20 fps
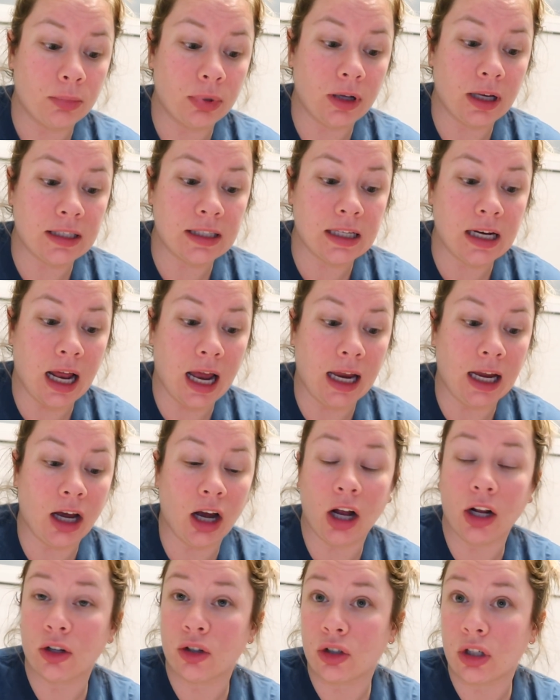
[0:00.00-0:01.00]
plus an
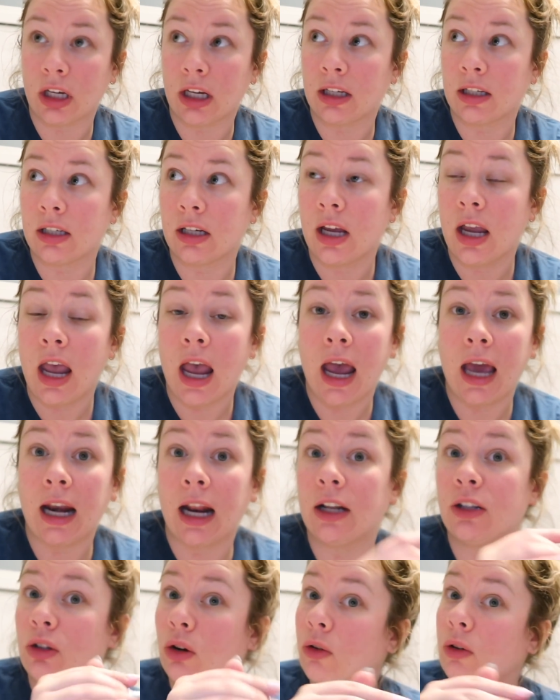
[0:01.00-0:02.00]
icon sheet, and
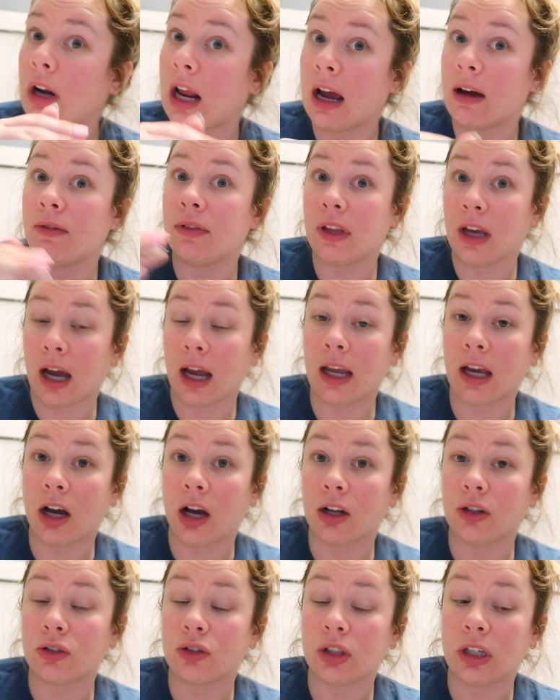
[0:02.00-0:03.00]
I don't have the
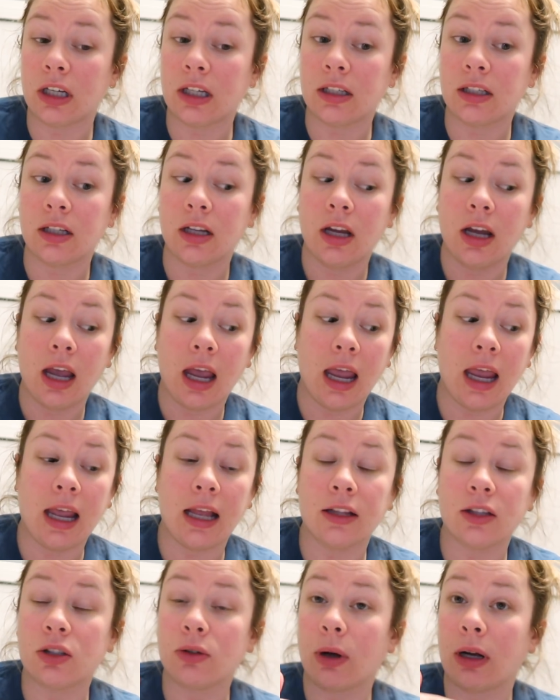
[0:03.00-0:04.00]
icon sheet,
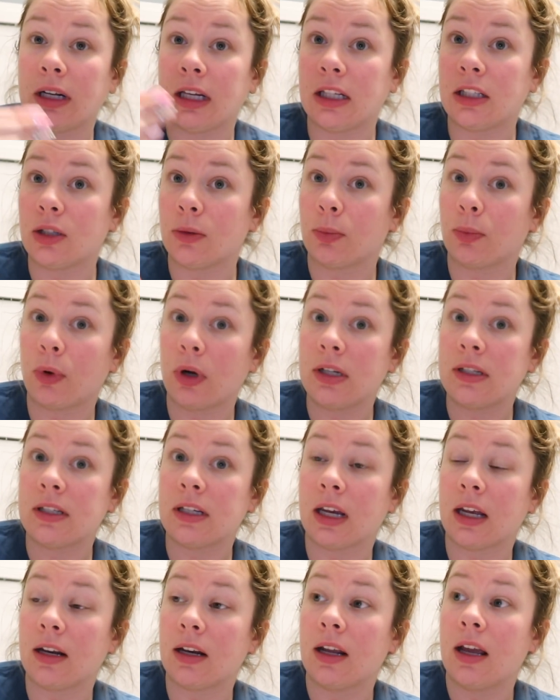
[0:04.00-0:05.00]
and so I need to print
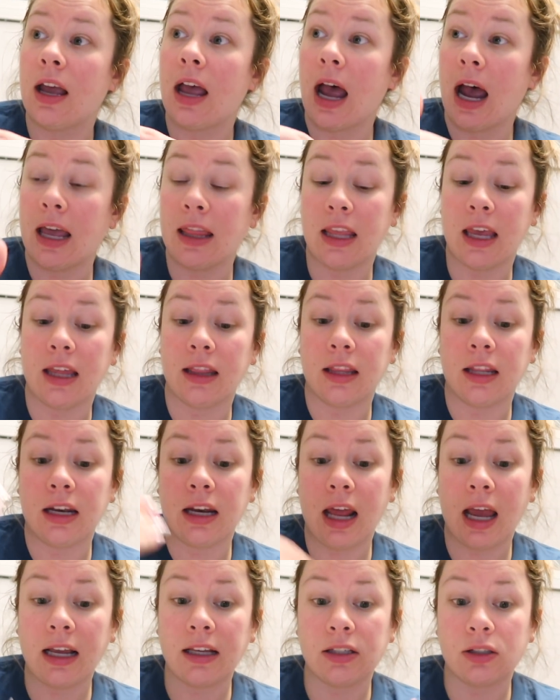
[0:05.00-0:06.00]
it. And then the
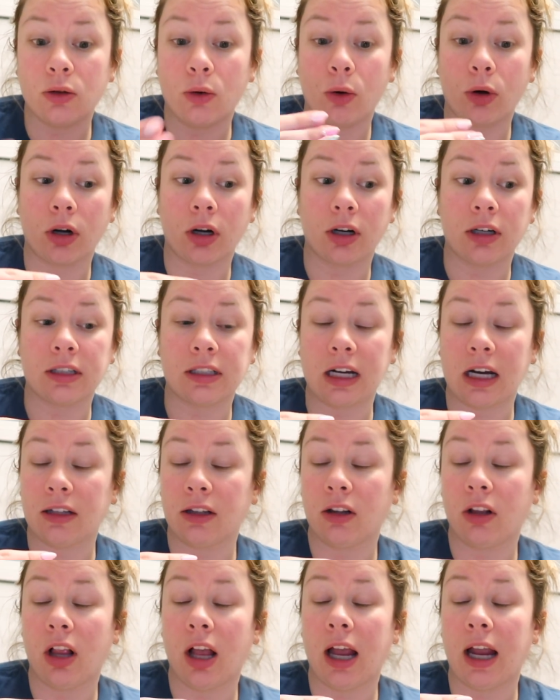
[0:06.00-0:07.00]
next order
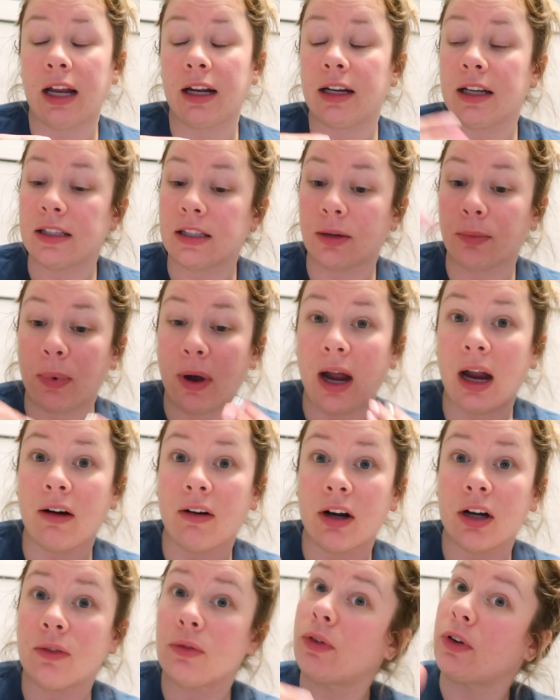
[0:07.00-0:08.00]
down the line is a
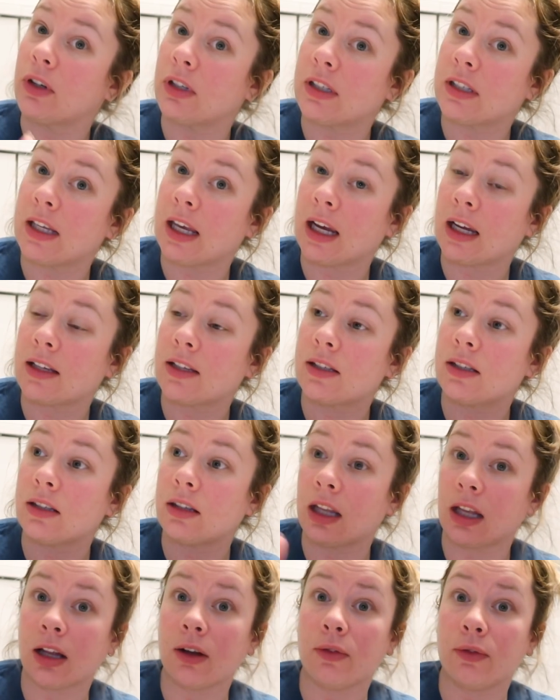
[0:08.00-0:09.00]
pirate for
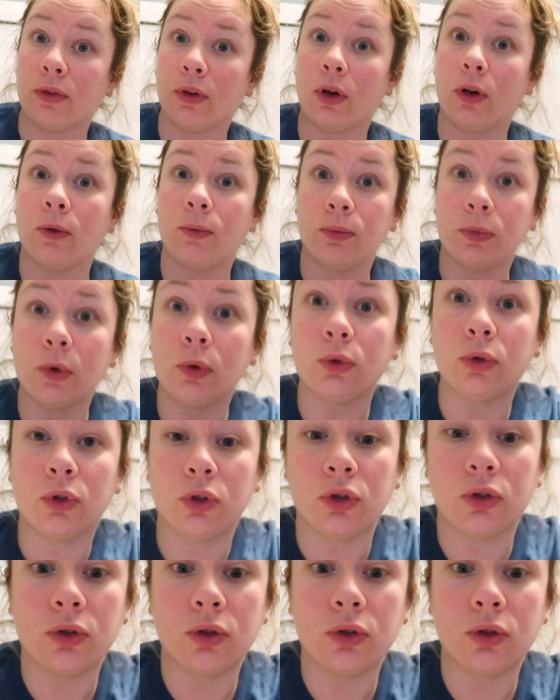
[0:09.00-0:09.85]
6, like a full, oh